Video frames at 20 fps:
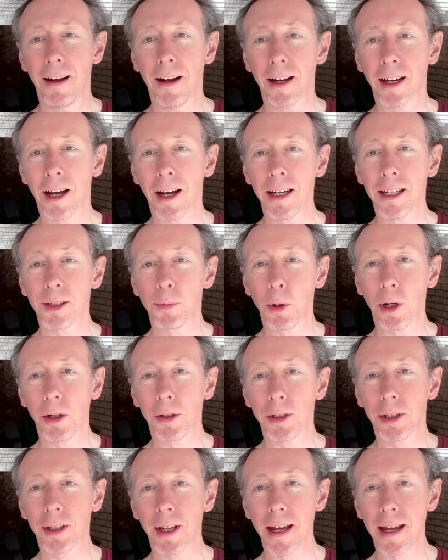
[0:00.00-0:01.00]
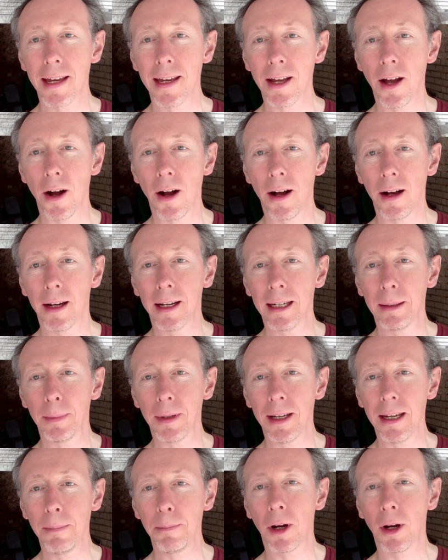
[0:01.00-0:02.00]
Hi guys, well today
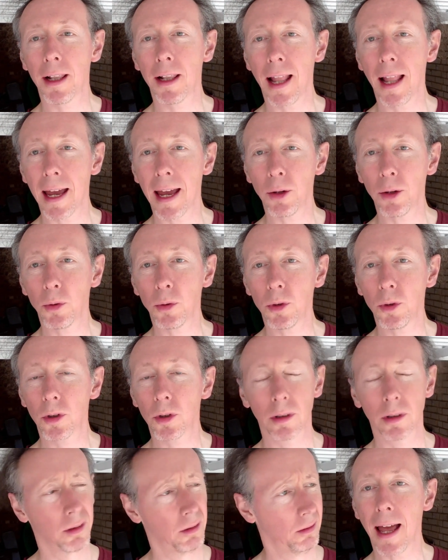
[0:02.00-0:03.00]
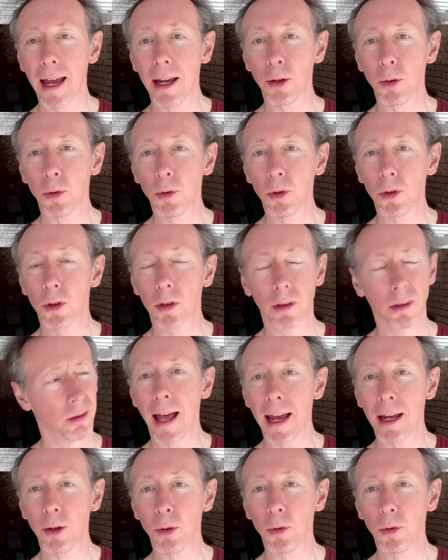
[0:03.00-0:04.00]
I'm in my lounge, lounge,
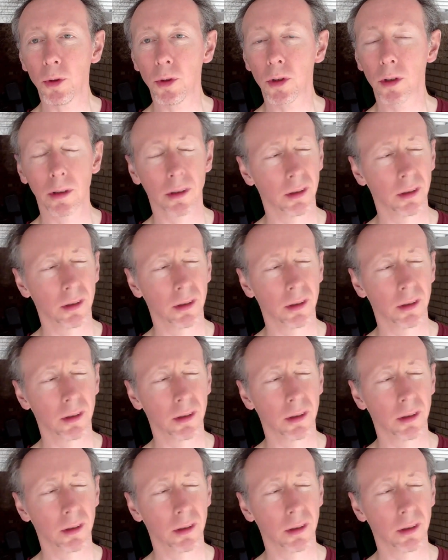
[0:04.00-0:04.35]
lounge,